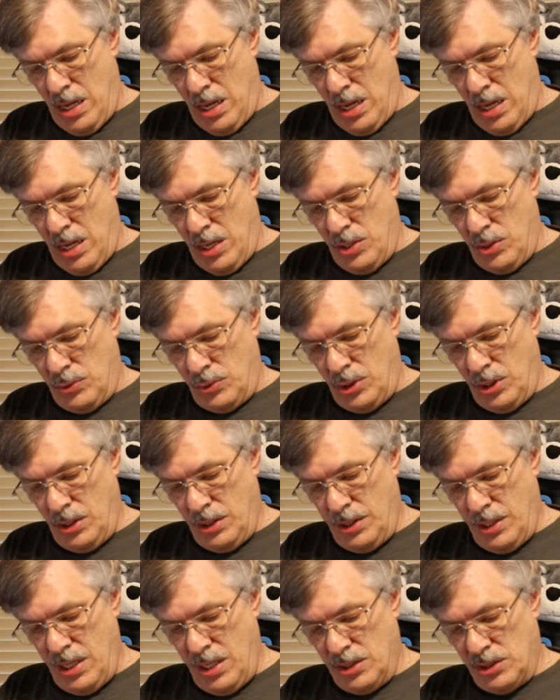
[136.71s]
Uh,
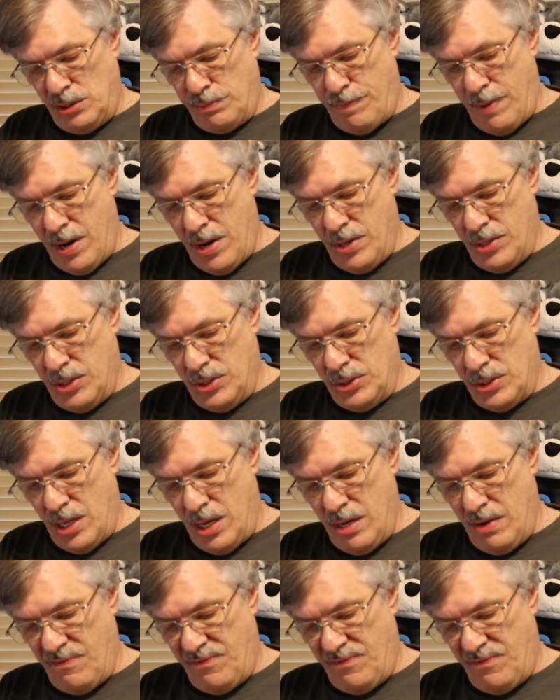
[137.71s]
utility inspired design,